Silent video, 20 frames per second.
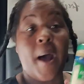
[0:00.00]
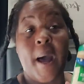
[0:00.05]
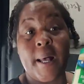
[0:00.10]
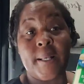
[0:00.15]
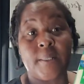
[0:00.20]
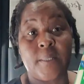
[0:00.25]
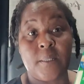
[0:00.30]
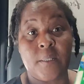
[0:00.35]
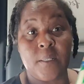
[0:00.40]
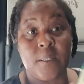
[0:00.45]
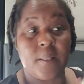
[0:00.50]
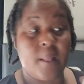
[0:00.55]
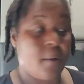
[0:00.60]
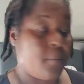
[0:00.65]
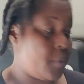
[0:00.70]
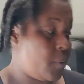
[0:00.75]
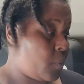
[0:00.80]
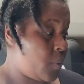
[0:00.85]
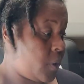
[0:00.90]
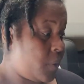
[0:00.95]
pasta
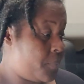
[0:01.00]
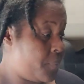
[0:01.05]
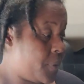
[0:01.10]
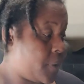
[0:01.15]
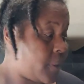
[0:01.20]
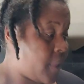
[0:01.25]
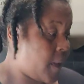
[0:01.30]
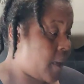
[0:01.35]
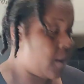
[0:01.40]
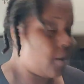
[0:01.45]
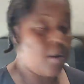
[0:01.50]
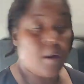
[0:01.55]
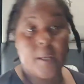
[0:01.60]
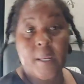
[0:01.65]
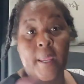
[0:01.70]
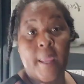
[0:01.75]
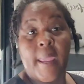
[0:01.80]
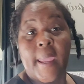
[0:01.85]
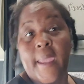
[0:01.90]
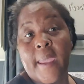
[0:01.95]
that we want to put that
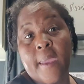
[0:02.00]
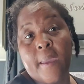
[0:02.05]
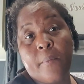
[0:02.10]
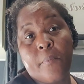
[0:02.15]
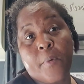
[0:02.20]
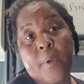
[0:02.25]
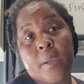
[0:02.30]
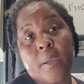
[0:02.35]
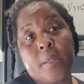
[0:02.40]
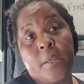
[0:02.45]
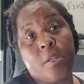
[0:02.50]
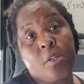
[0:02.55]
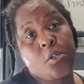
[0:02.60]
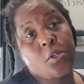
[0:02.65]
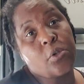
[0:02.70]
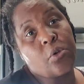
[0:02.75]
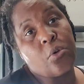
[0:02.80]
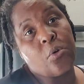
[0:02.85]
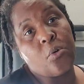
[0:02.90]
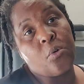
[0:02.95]
on. And we're going to
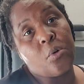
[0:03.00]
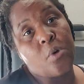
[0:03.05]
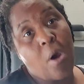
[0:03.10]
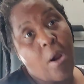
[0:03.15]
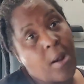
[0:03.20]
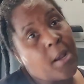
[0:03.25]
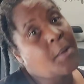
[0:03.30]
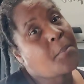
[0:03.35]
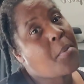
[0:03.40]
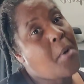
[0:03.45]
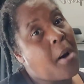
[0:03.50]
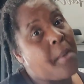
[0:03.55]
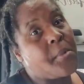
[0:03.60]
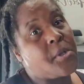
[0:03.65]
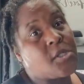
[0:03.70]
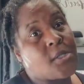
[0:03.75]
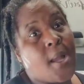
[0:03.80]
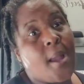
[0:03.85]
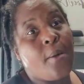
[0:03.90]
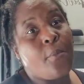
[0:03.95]
do garlic
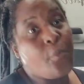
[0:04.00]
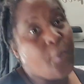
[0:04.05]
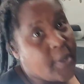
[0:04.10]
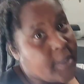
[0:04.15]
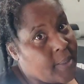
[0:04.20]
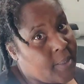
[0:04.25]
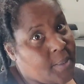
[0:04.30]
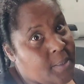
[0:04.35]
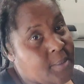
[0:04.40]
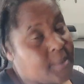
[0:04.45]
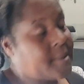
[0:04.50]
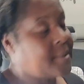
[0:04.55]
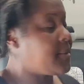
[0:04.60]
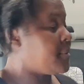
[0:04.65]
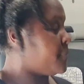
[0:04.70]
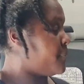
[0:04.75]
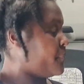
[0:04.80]
Parmesan wings.